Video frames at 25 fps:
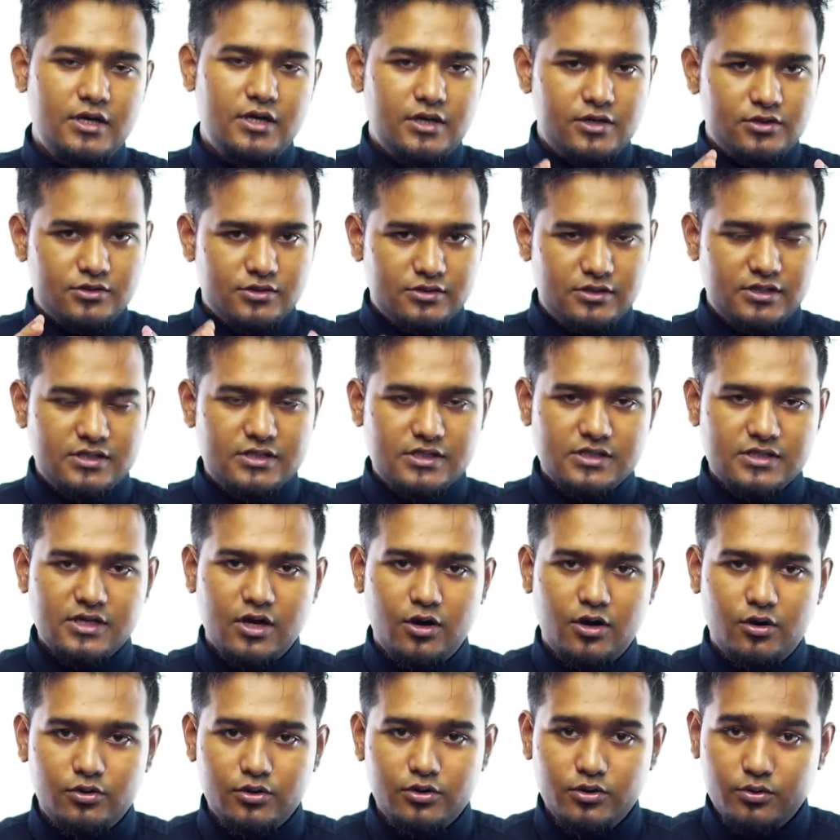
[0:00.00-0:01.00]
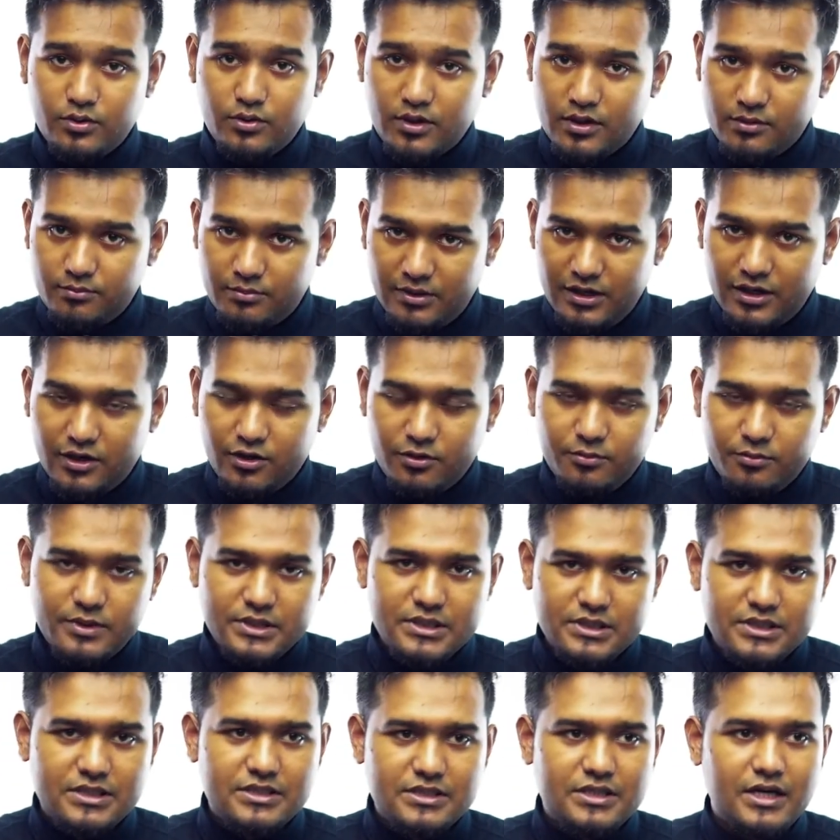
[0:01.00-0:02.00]
So this is how you can build your
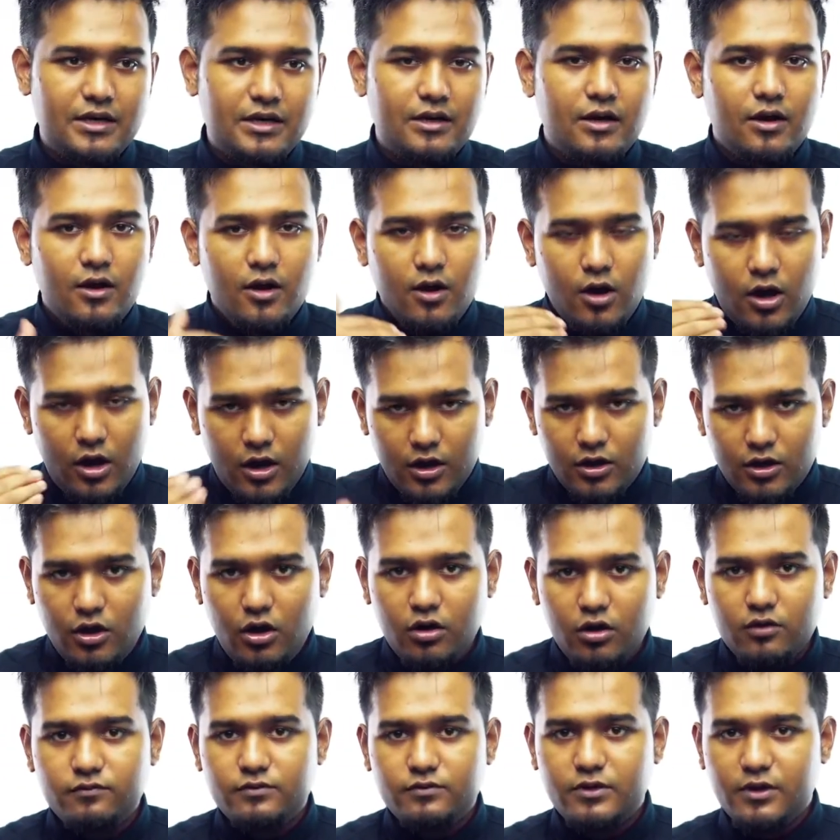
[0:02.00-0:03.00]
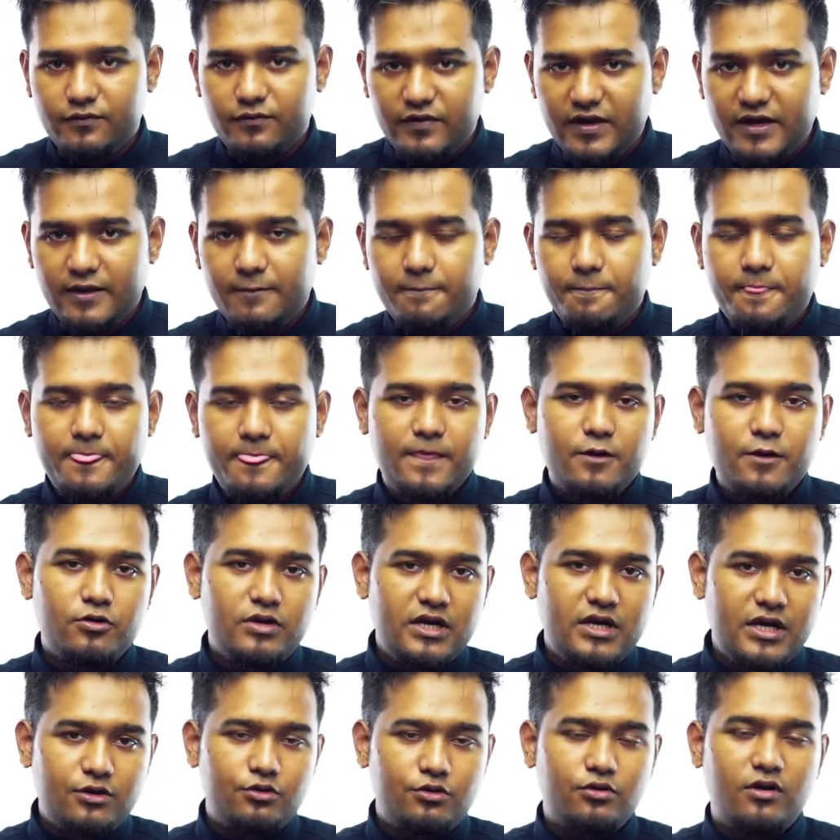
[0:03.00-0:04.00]
business. And along the way, you
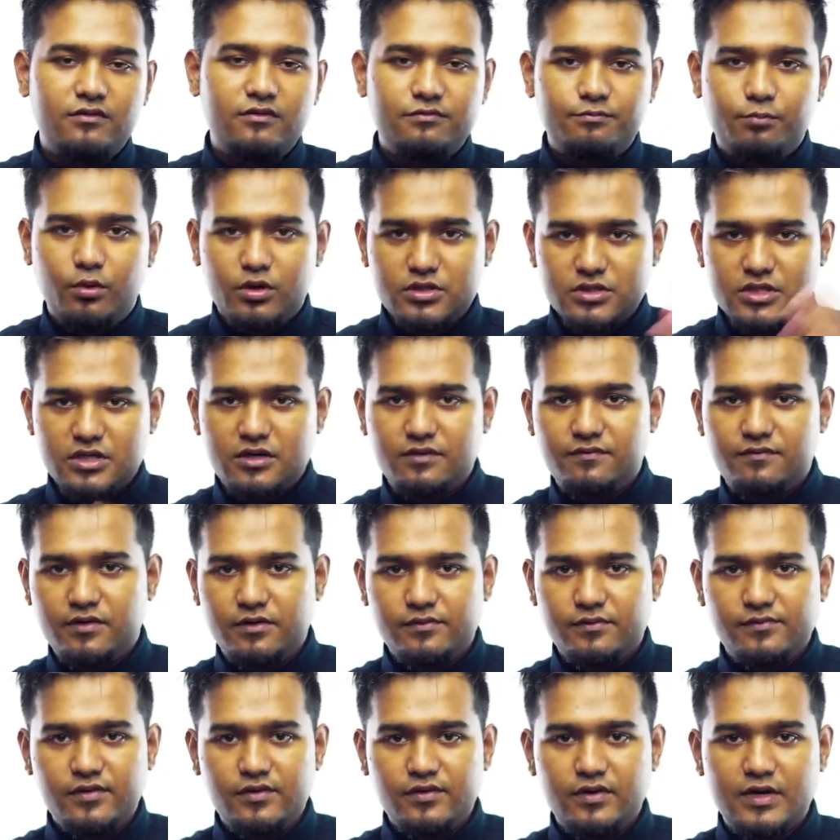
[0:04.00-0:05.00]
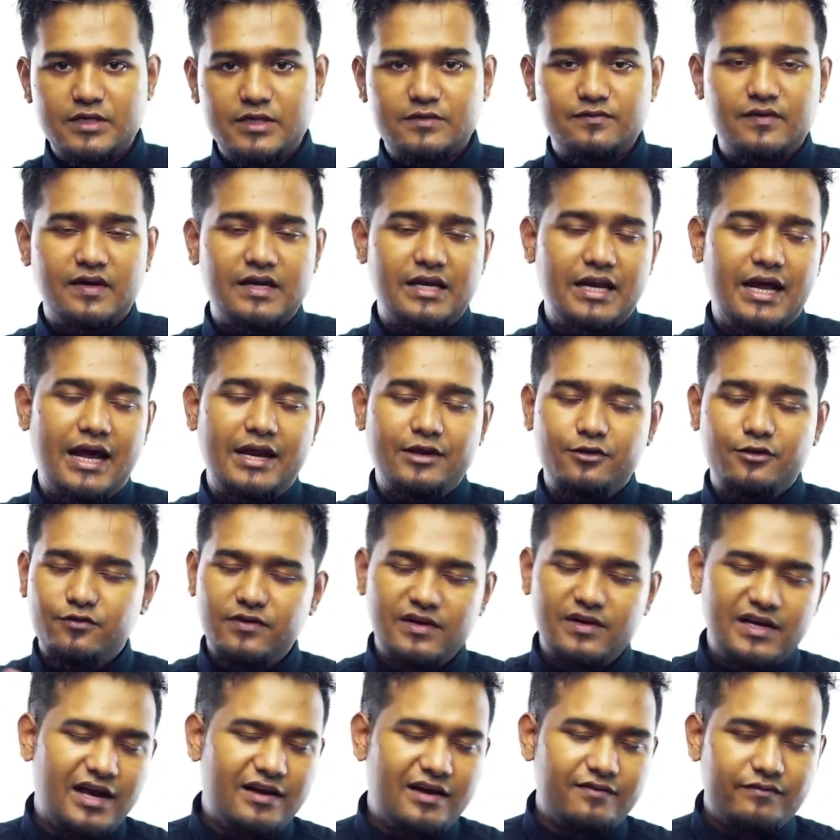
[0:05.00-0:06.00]
need to have positive review as well. You
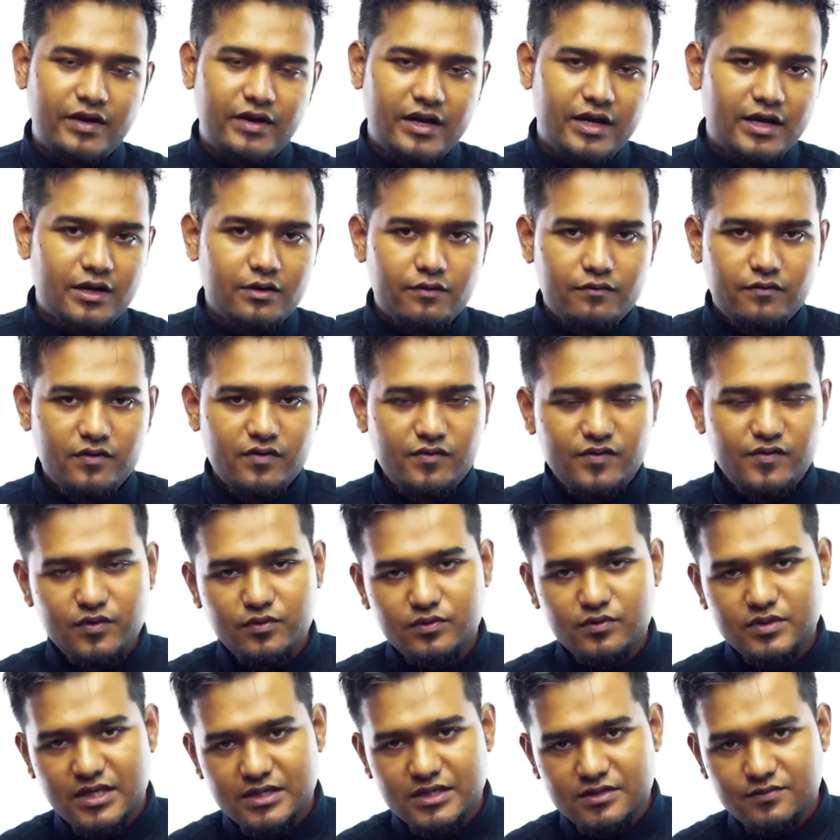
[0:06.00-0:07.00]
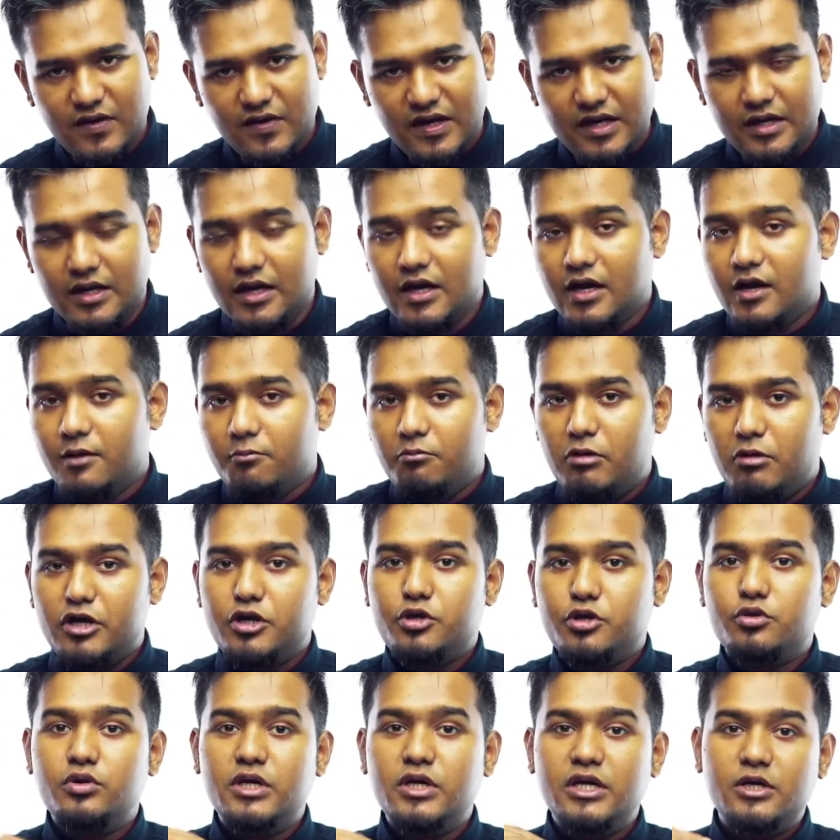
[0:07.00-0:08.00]
will have negative reviews as well, but
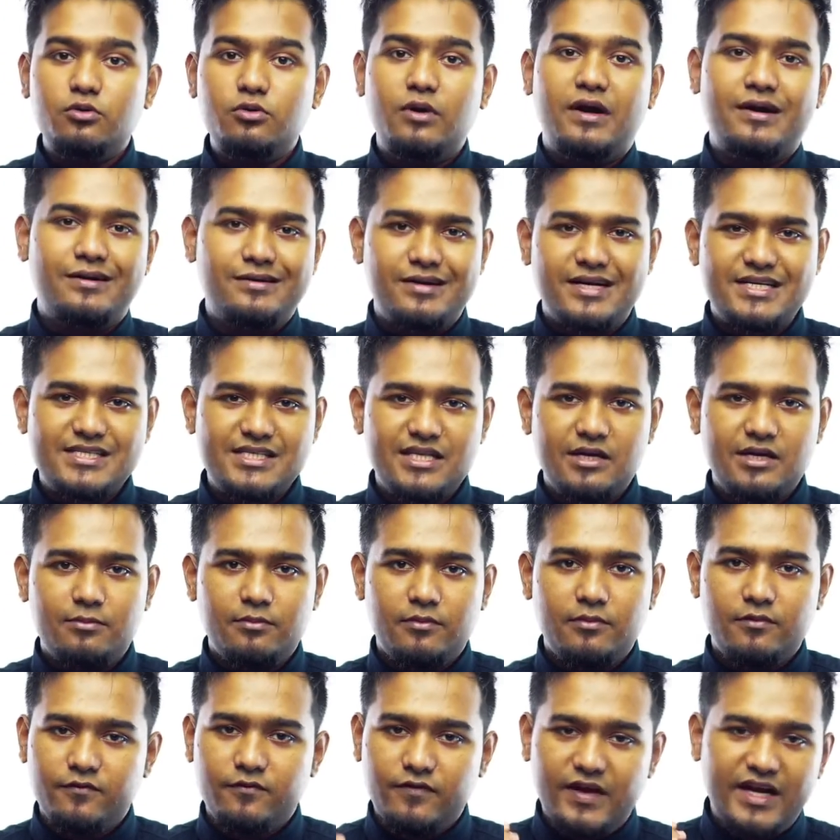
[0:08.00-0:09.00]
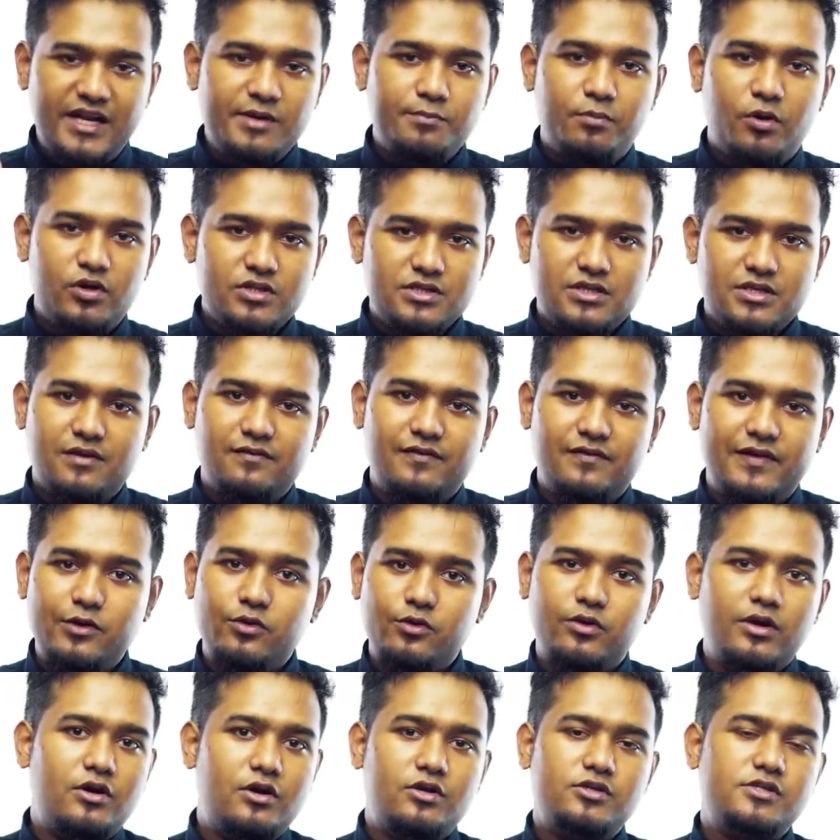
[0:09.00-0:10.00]
you need to address them very positively. You
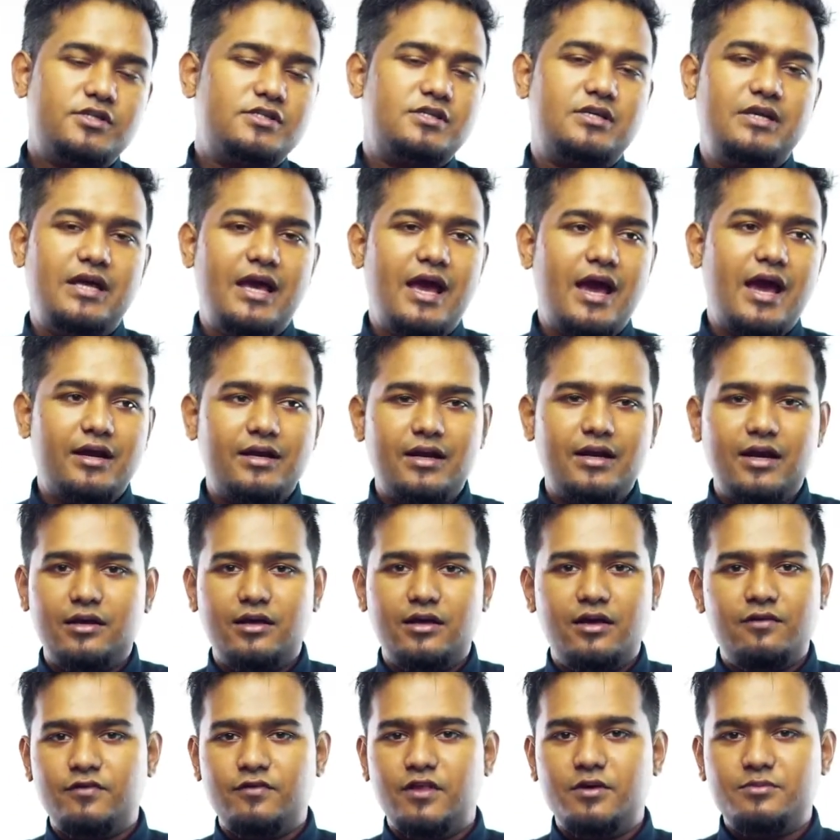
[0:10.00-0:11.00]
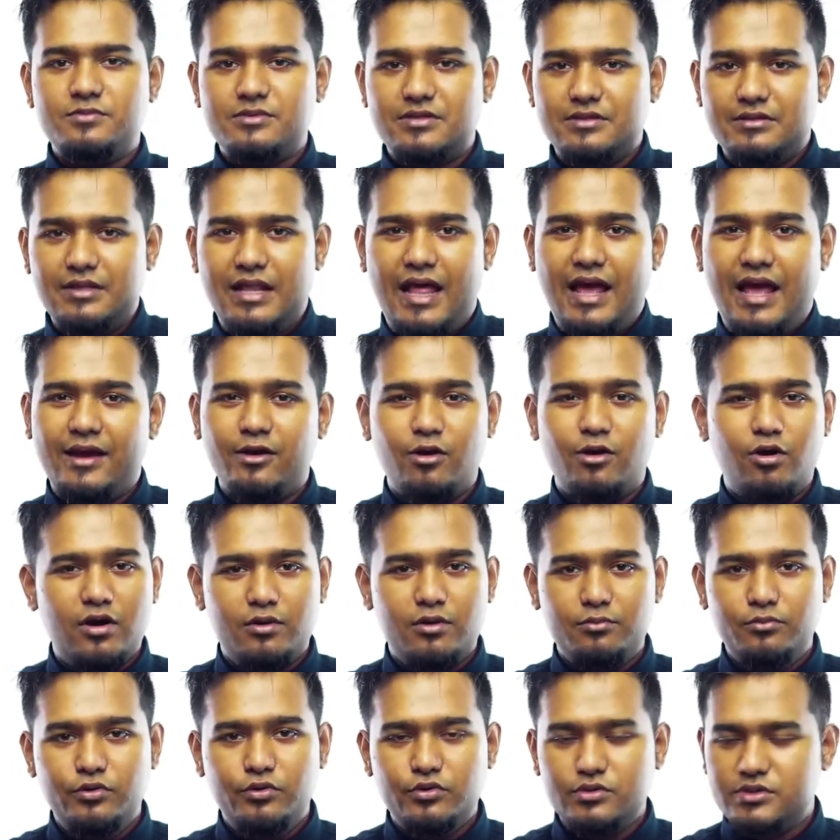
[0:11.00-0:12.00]
cannot just react and give them slang or
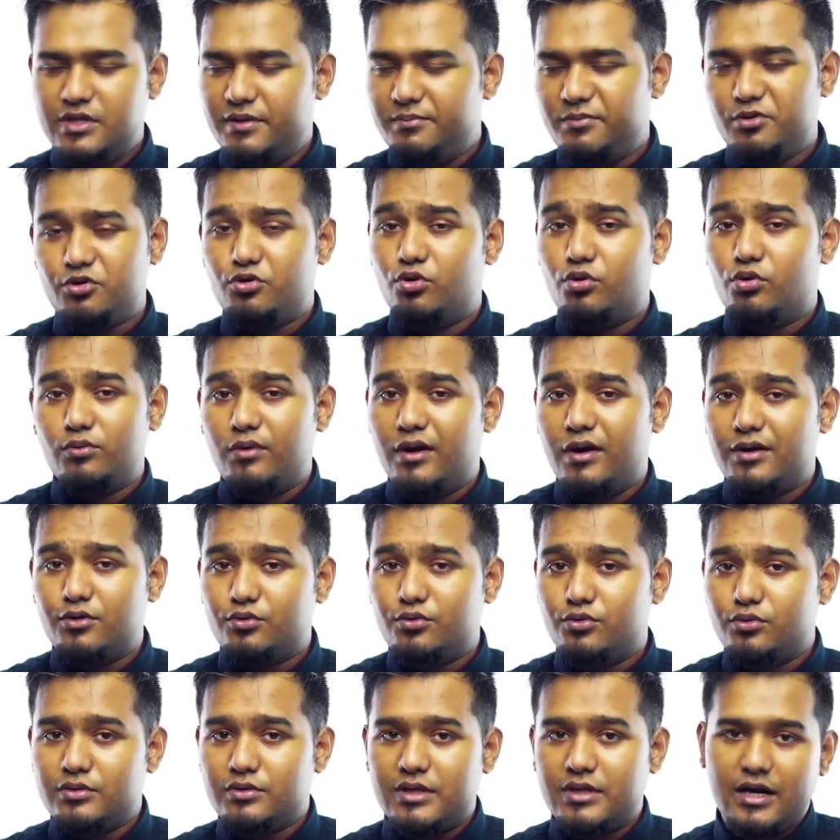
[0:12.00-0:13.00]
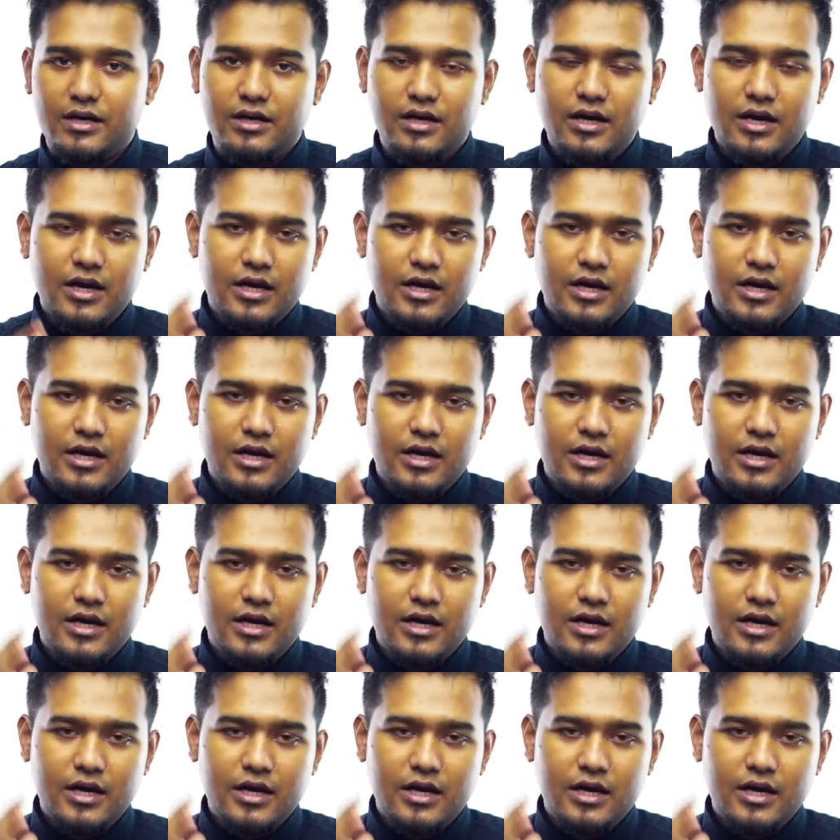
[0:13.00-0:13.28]
abuse them. You don't want to do that.